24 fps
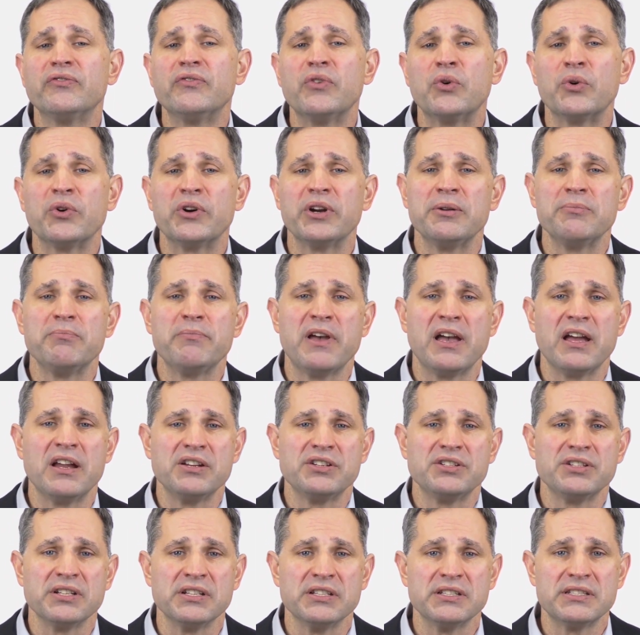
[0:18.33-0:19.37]
foreign
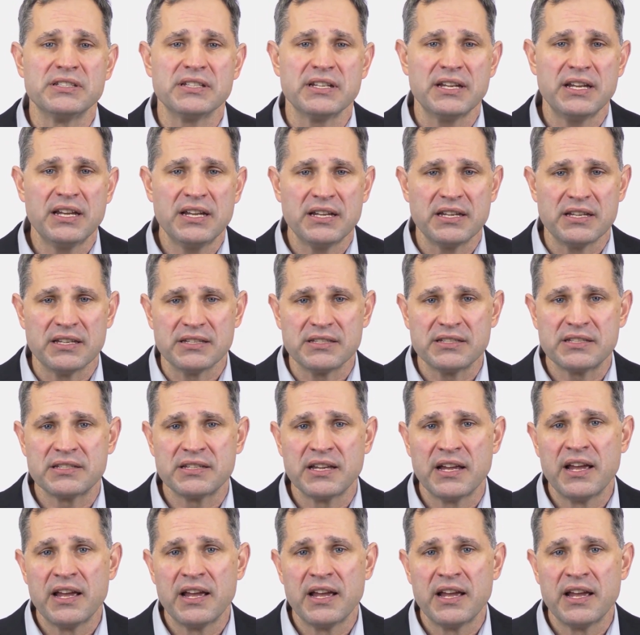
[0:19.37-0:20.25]
pensions is.